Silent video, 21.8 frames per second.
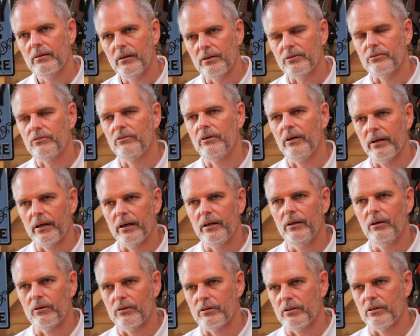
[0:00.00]
That's right, and
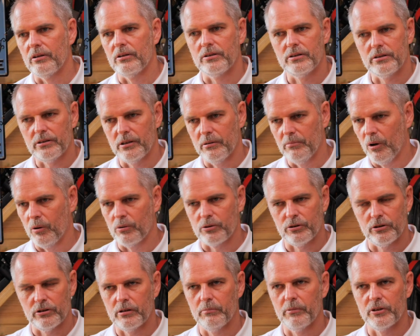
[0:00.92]
there's
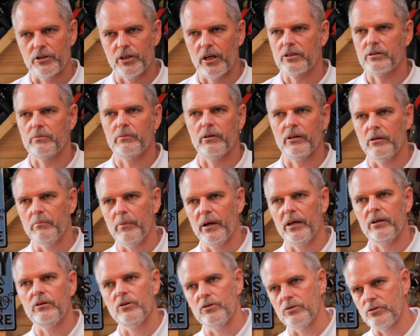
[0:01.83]
also some adjustment in the
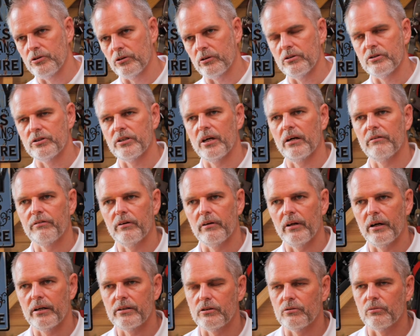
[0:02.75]
menus you can set for
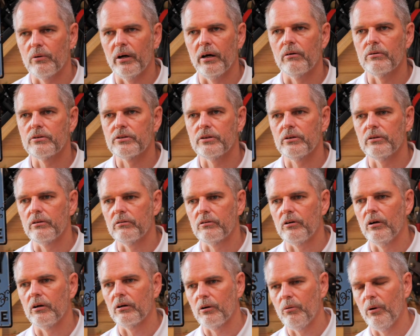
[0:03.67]
that as well. So you've
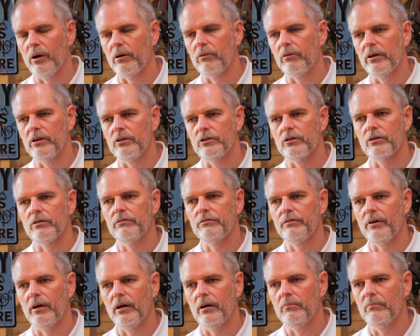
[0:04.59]
got quite a range of
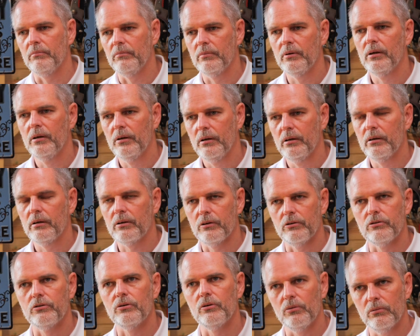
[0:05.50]

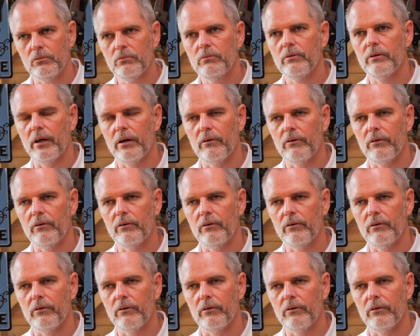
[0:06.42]
control in that